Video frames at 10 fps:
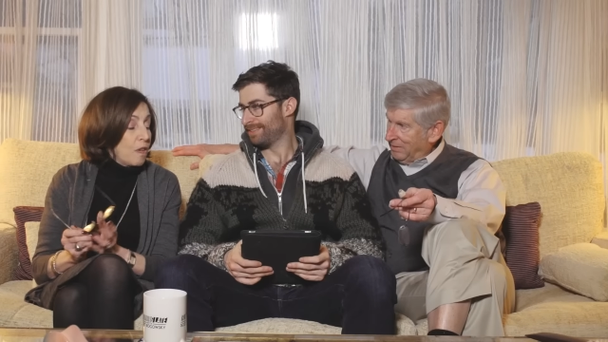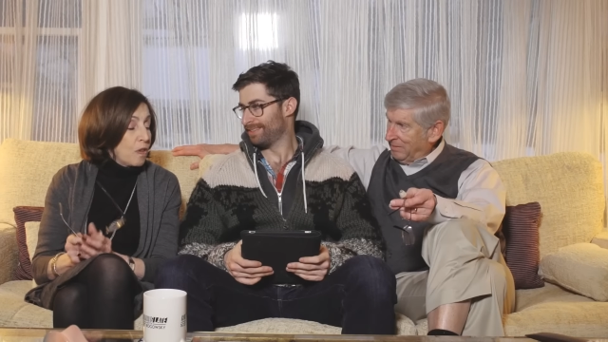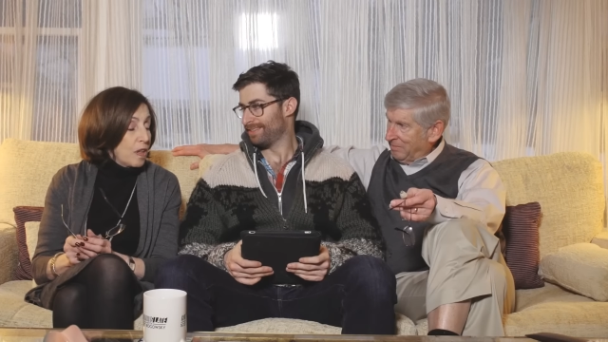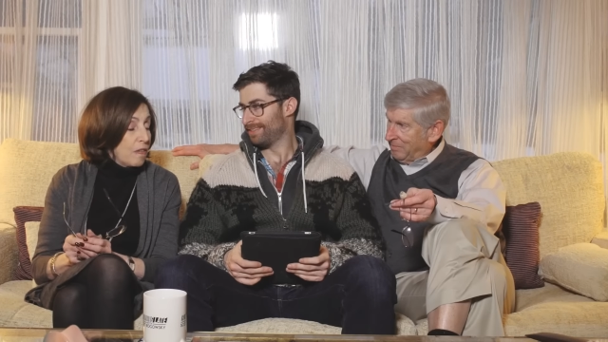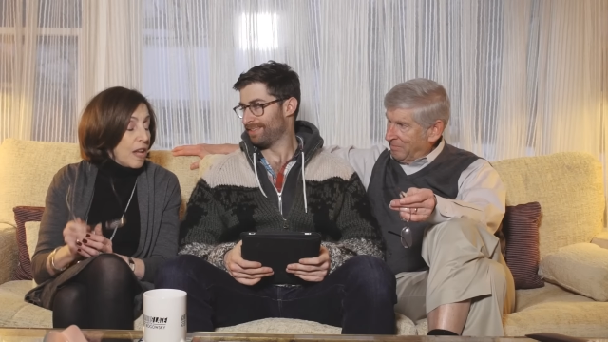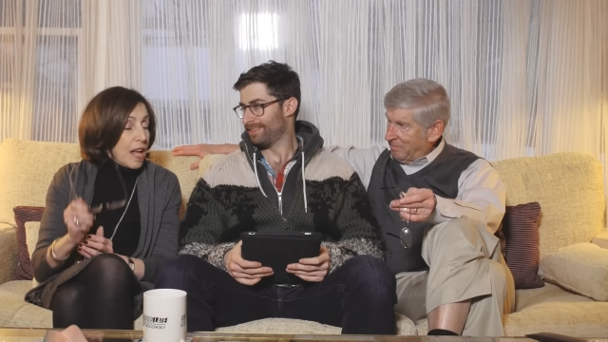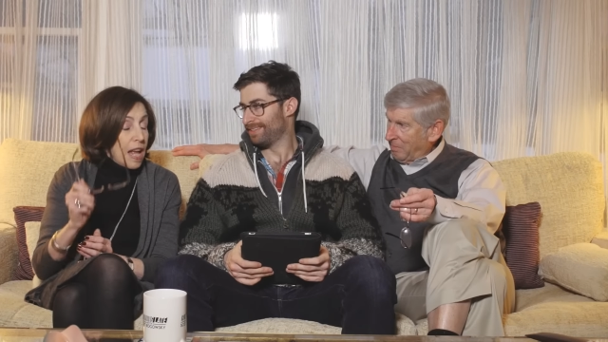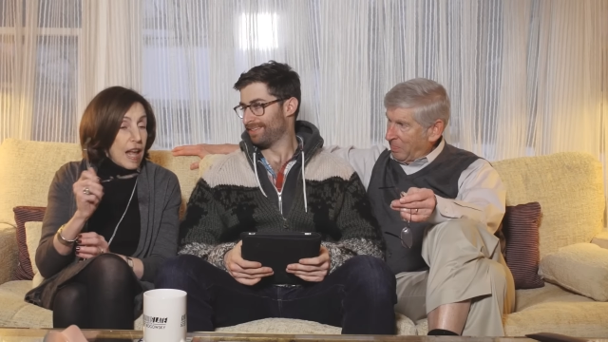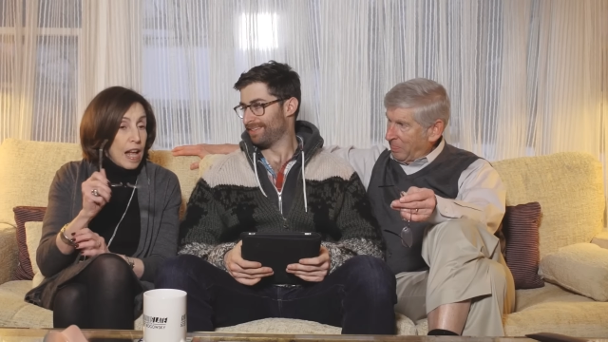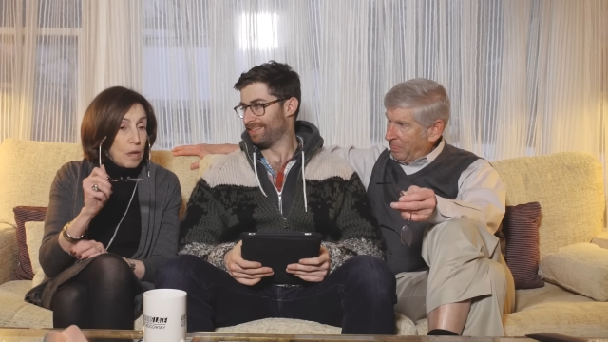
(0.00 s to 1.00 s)
Speaker 1: heard of
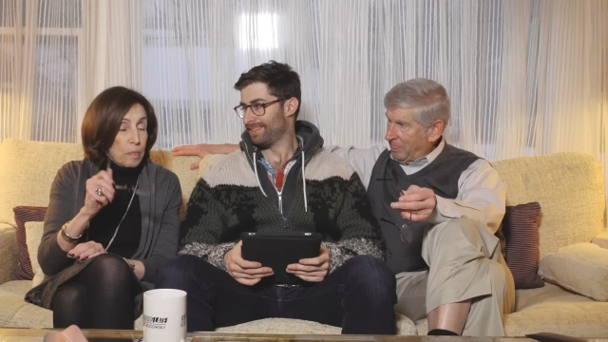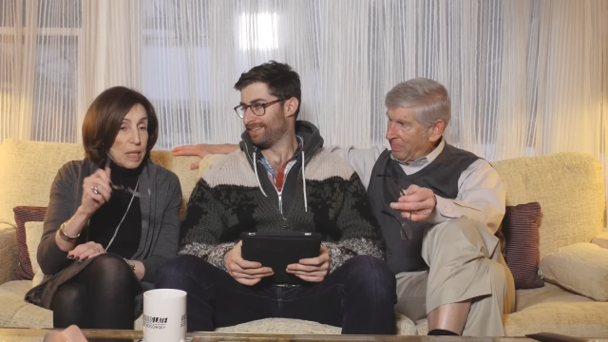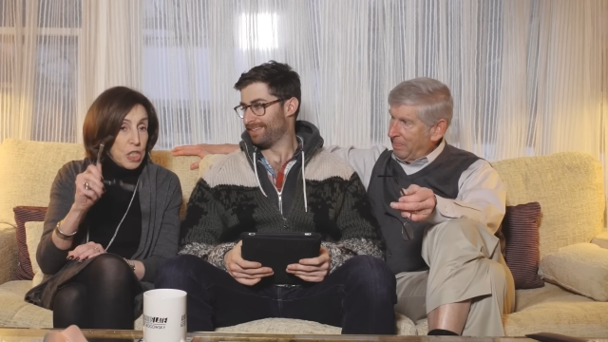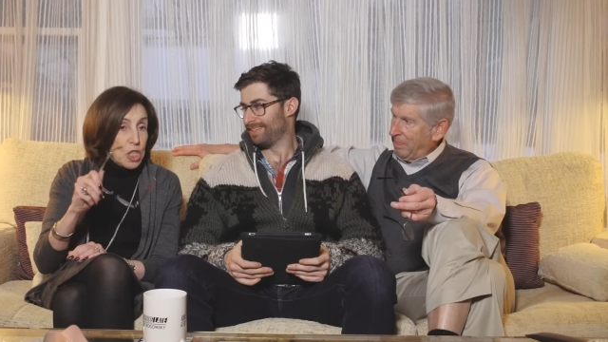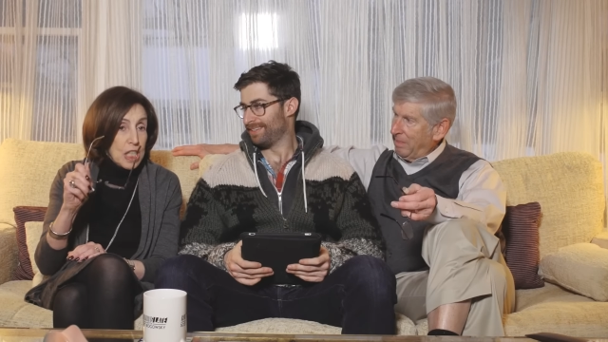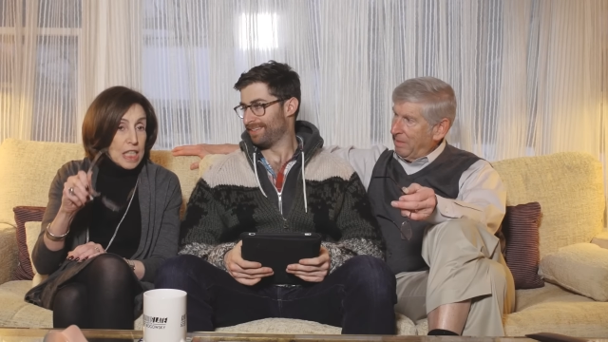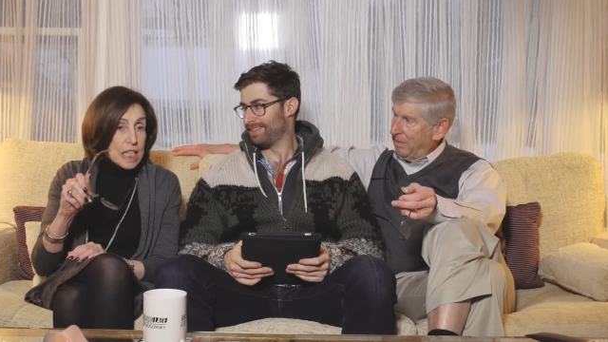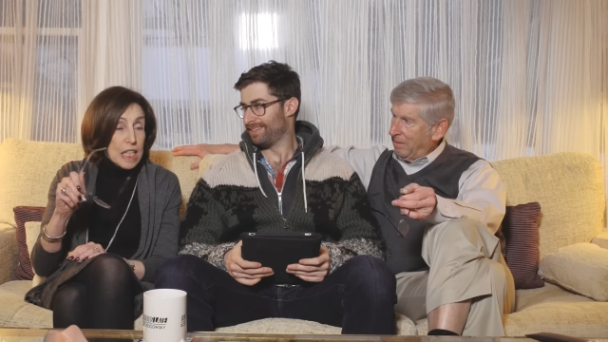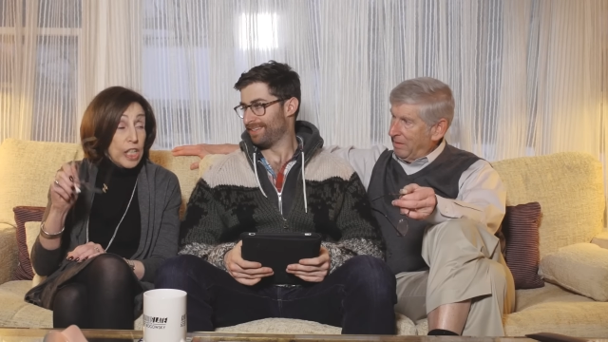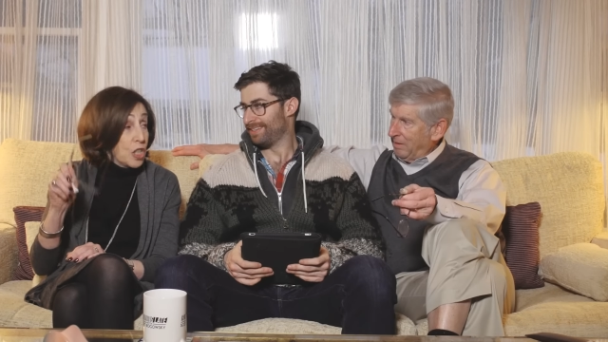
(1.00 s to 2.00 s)

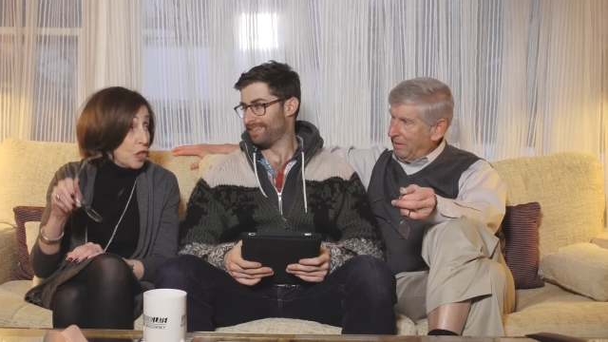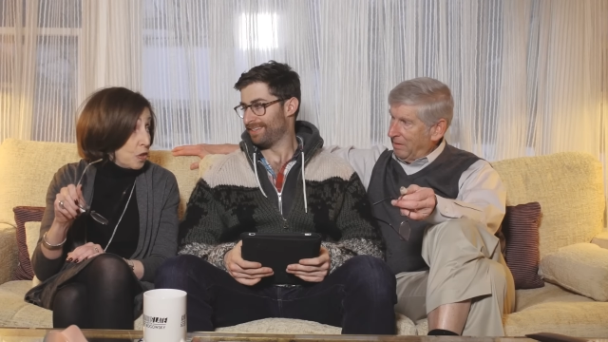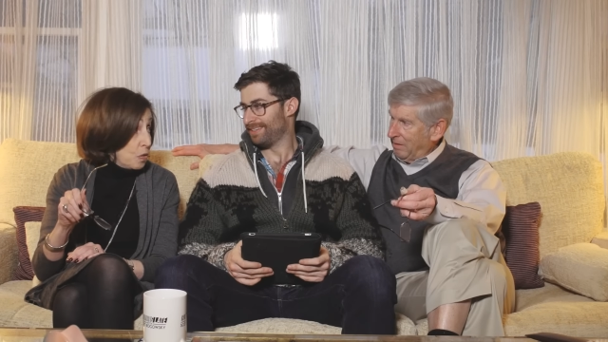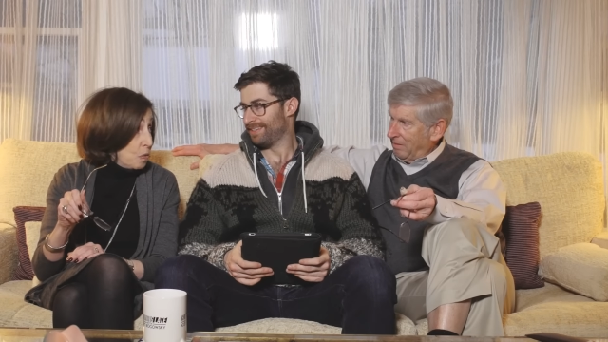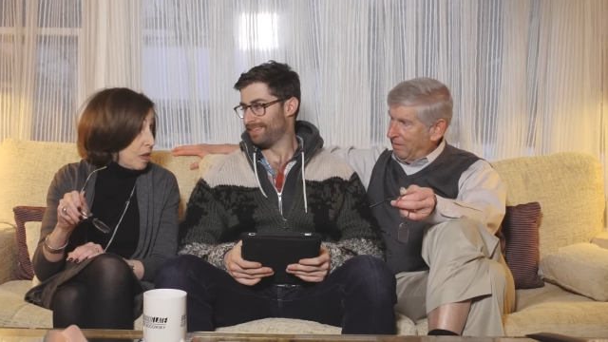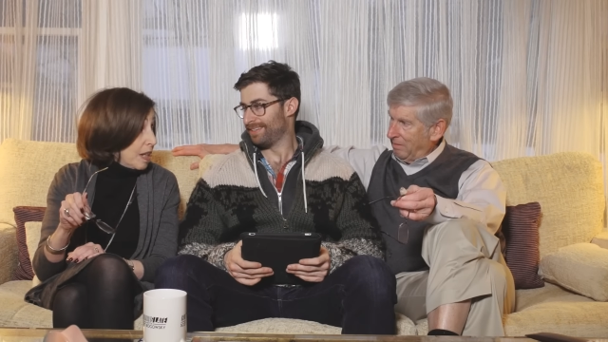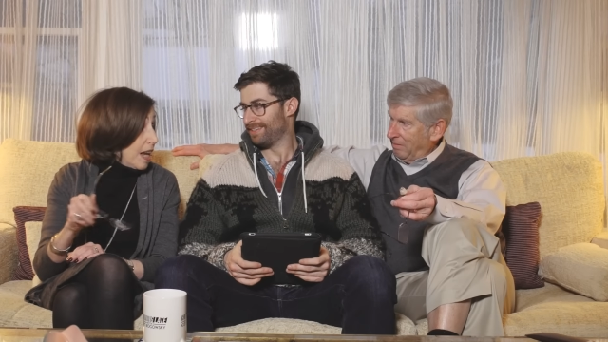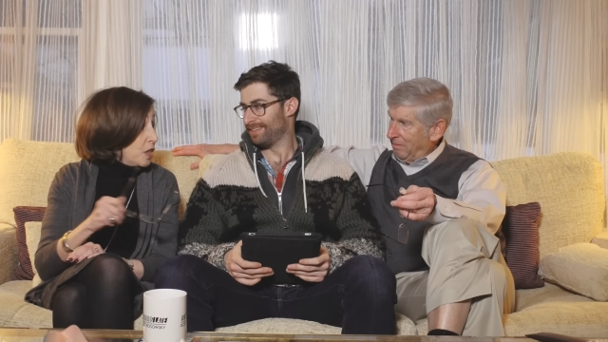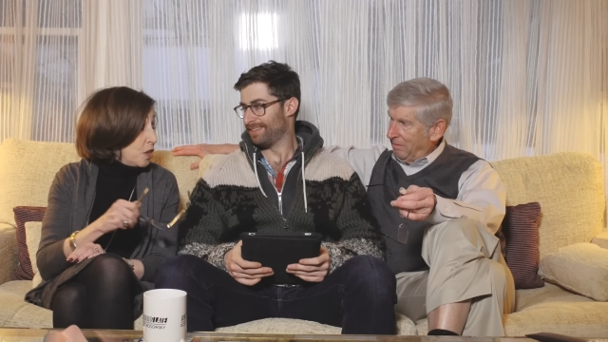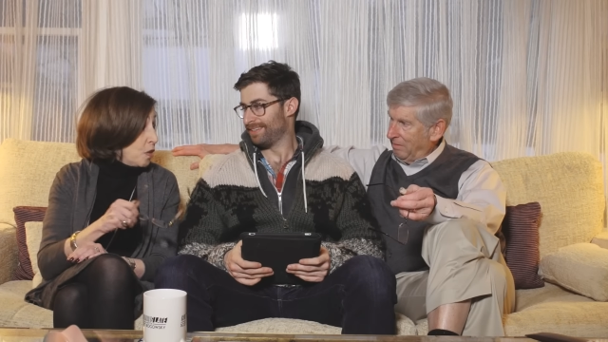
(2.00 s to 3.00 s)
LBGTQ, and
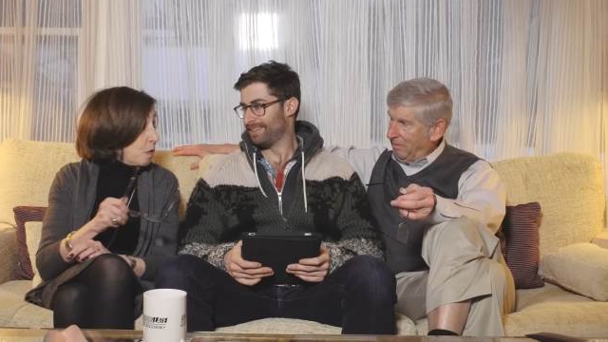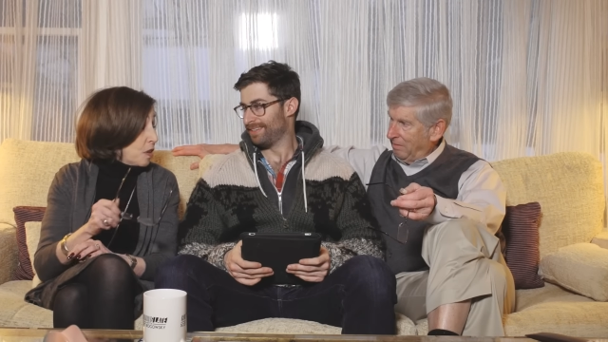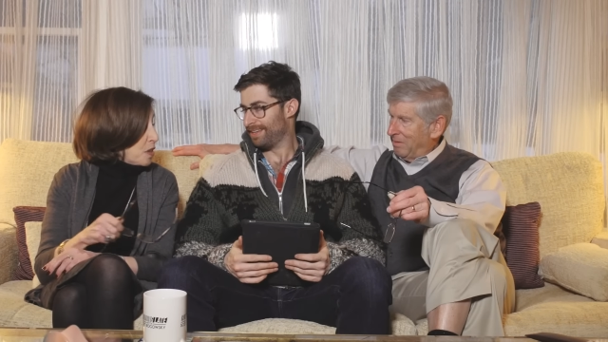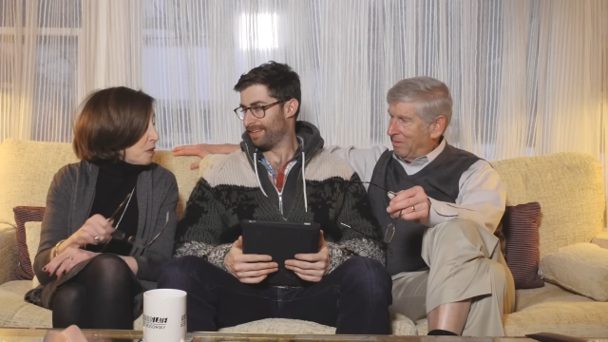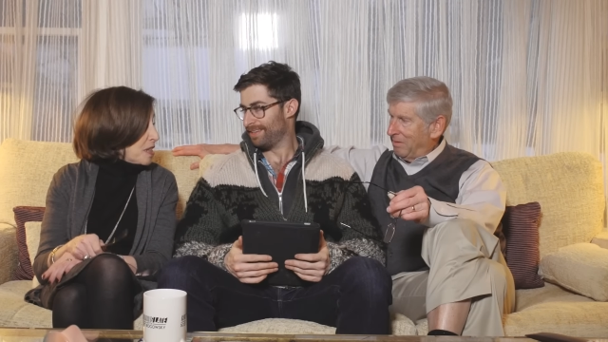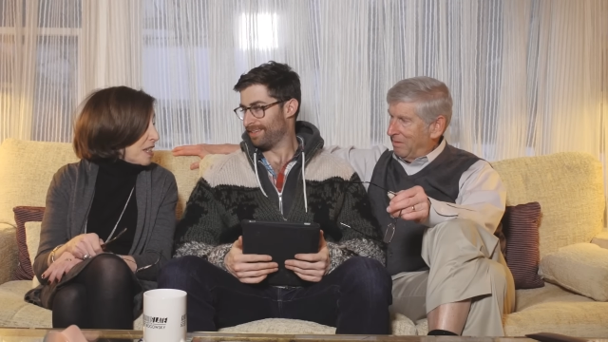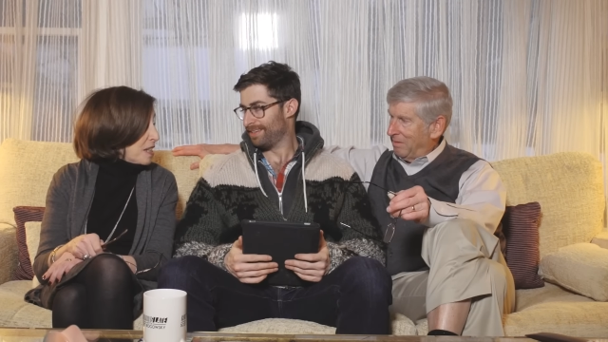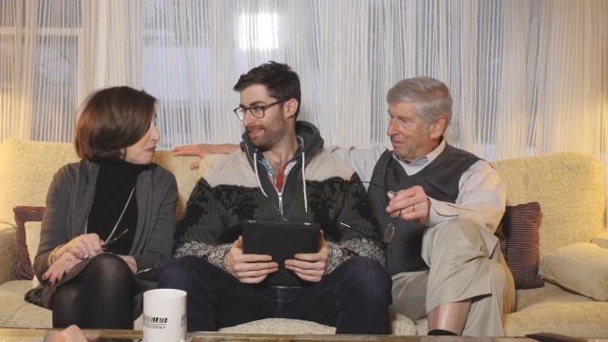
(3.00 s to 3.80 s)
do you know what the Q stands